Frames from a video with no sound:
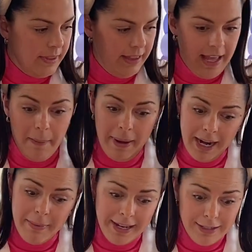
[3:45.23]
That might
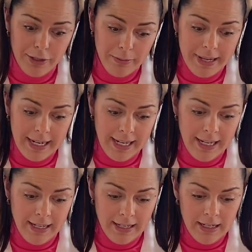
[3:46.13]
have been too
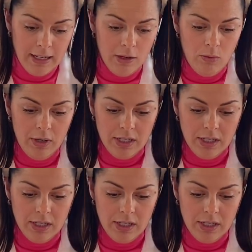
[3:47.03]
many. We're